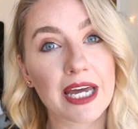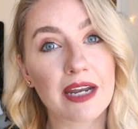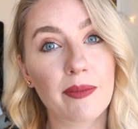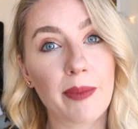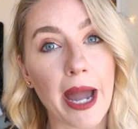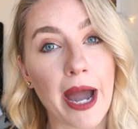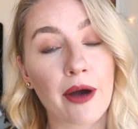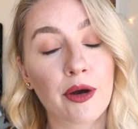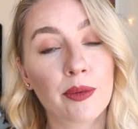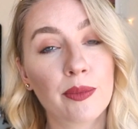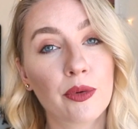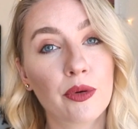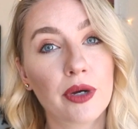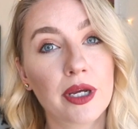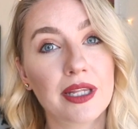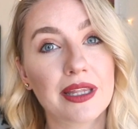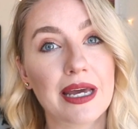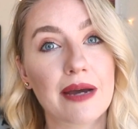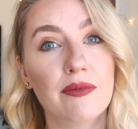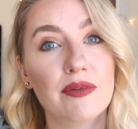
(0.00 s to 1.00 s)
kind of
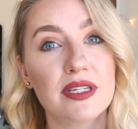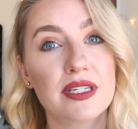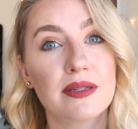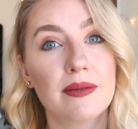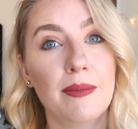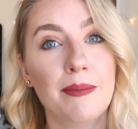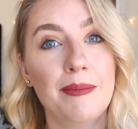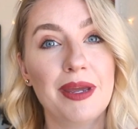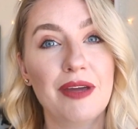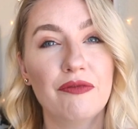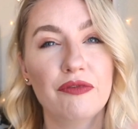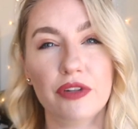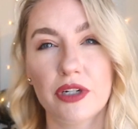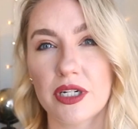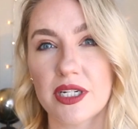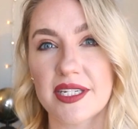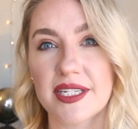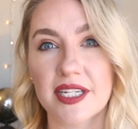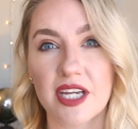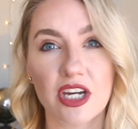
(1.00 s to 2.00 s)
PowerPoint that was meant for
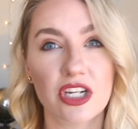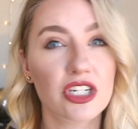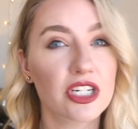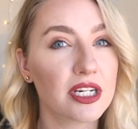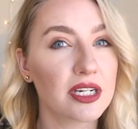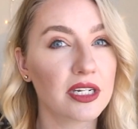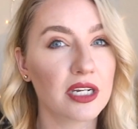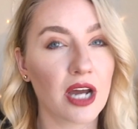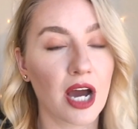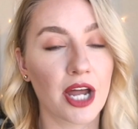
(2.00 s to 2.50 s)
discussion,